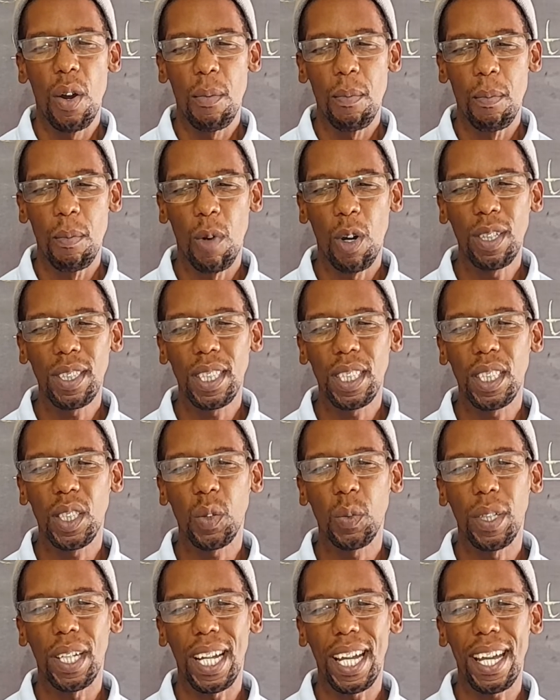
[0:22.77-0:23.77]

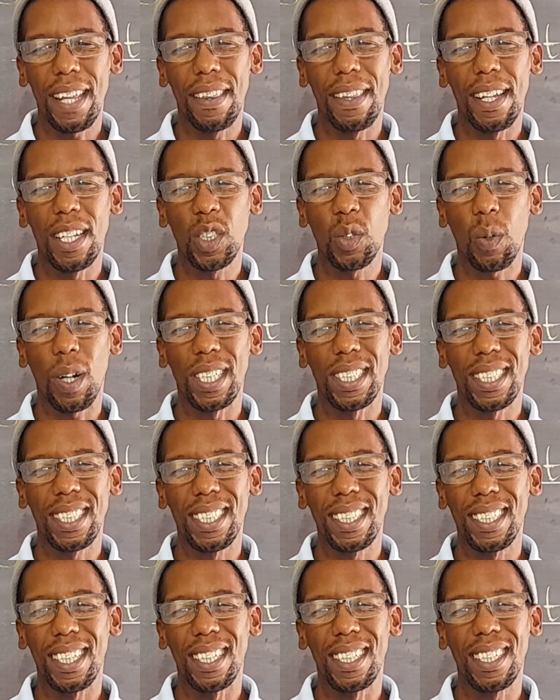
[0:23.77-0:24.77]
Moses, we heard that was
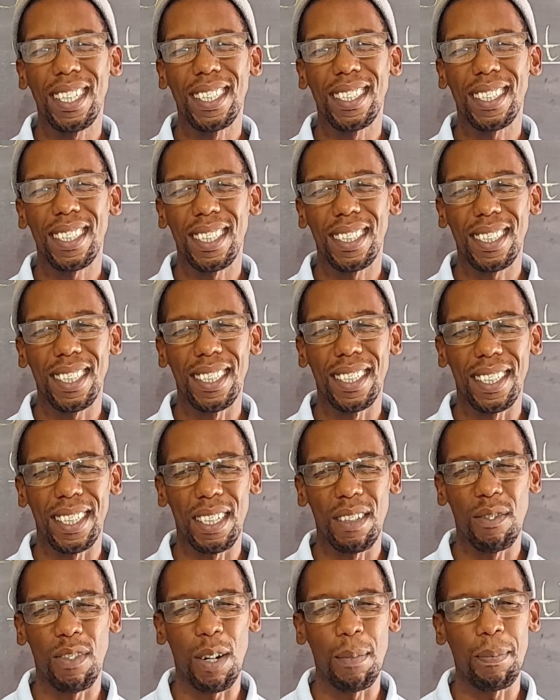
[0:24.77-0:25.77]
hidden in a certain
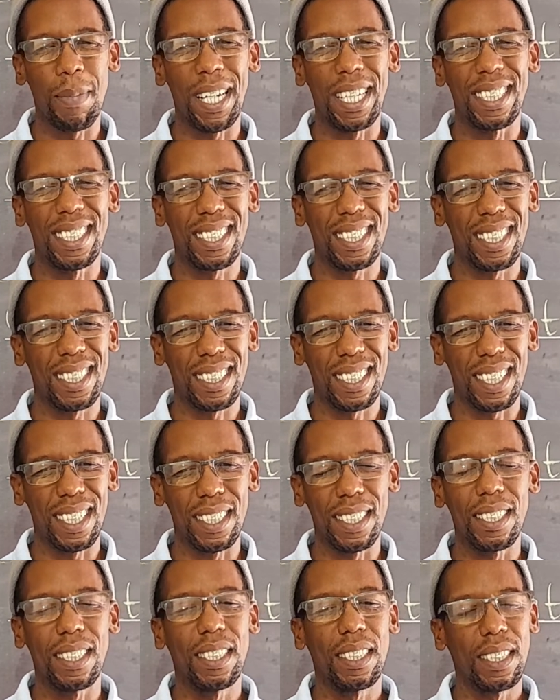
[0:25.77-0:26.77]
river by a
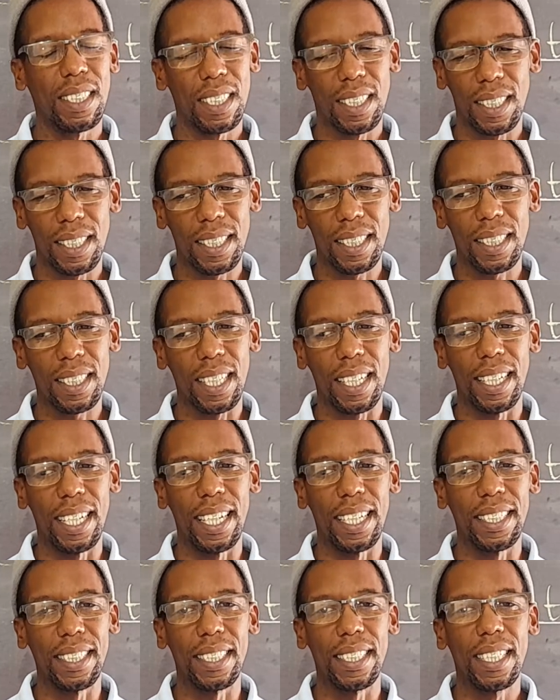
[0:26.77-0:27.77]
certain
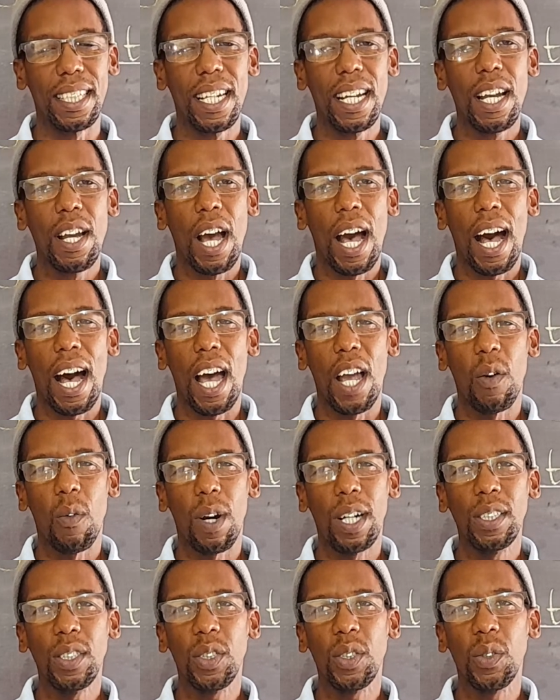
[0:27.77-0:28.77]
lady. I
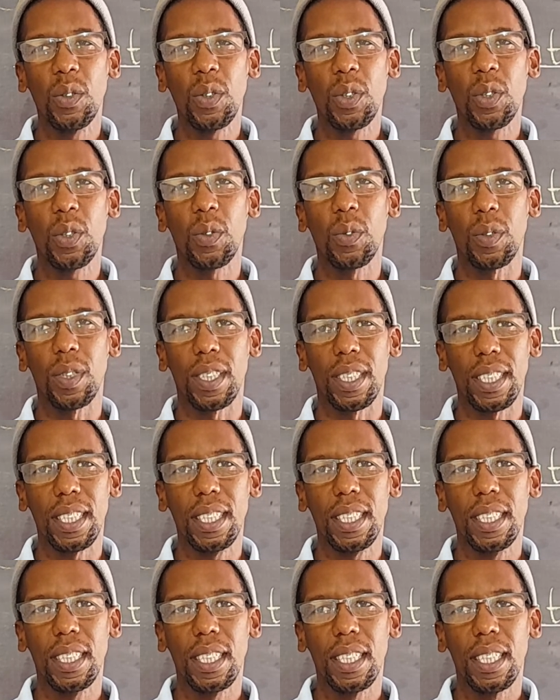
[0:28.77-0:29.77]
want you to
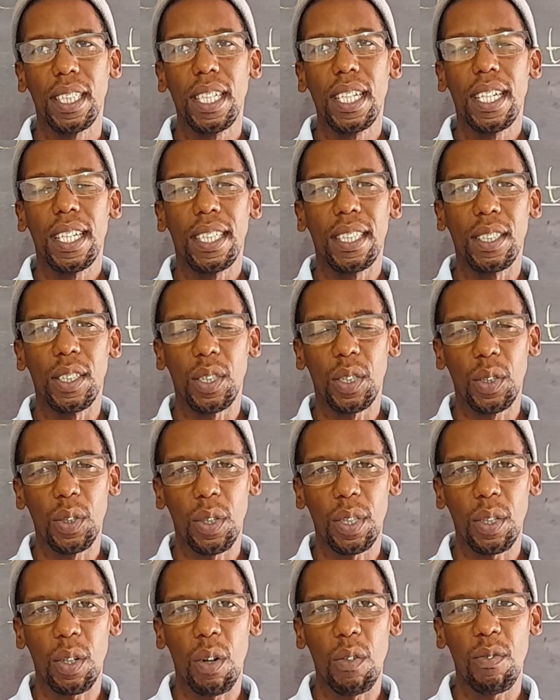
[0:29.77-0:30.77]
read the
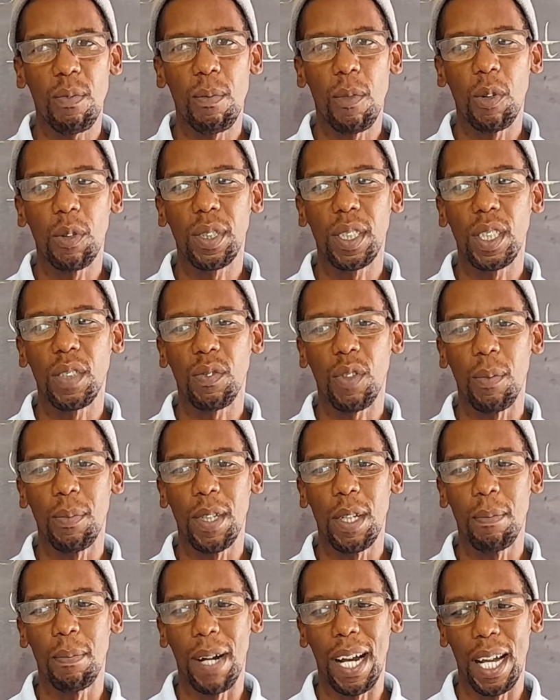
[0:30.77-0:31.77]
story of Moses from
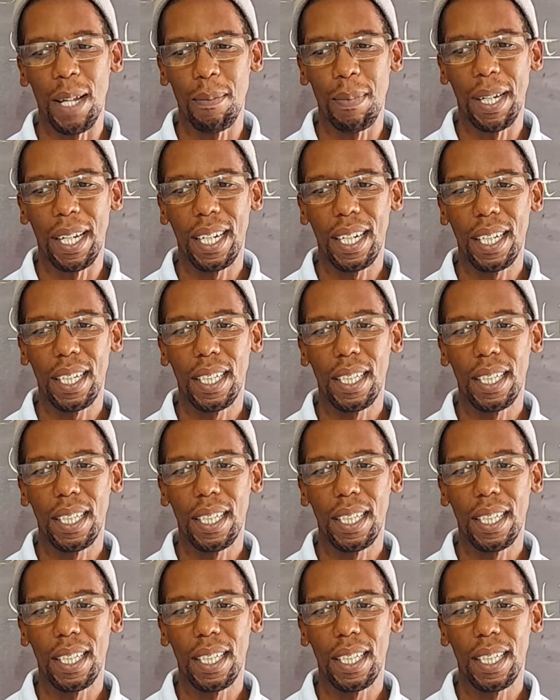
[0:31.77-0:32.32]
the Bible,